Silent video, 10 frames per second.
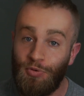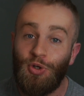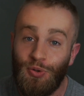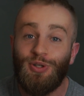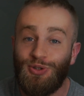
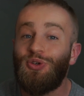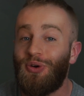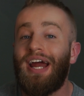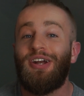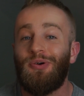You will do
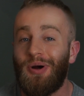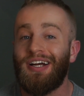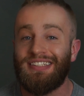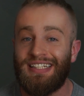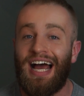greater
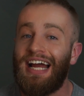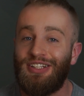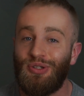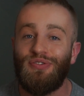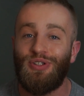works than I
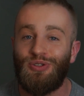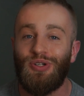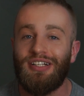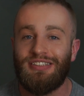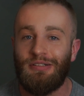do if you
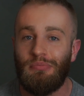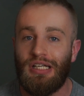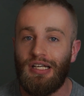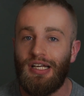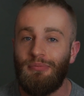trust in
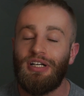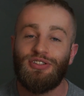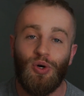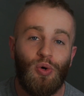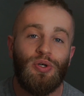me
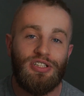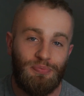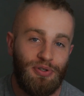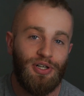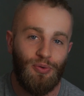because the Holy
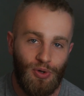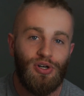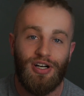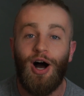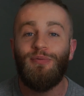Spirit
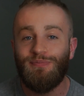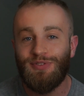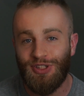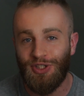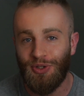will
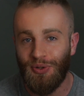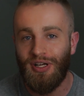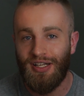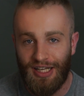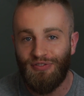come to
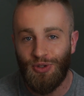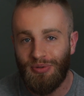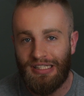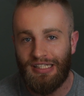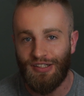you if you
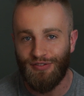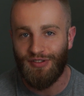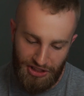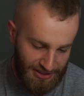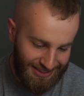believe.
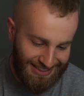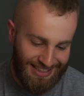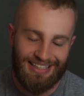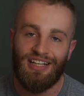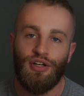Jesus
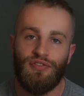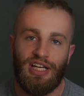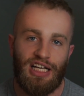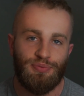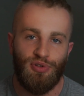says at the end of
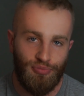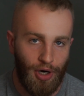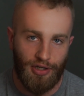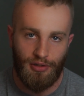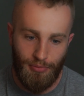the Gospel of
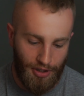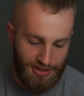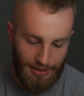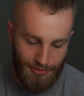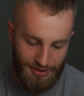Mark,
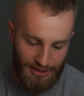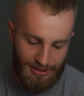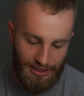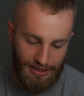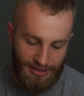Mark chapter
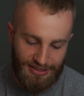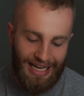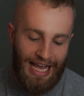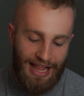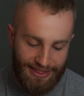16, he
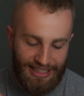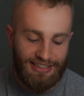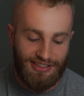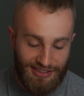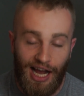says,
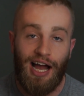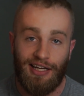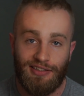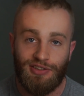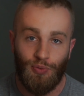These
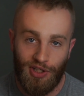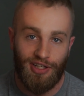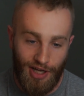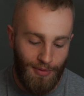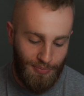signs
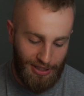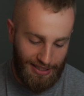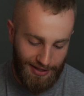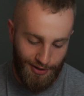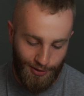will
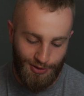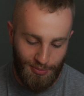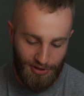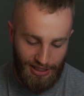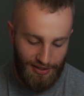accompany those
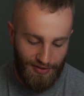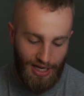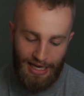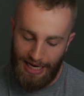who believe.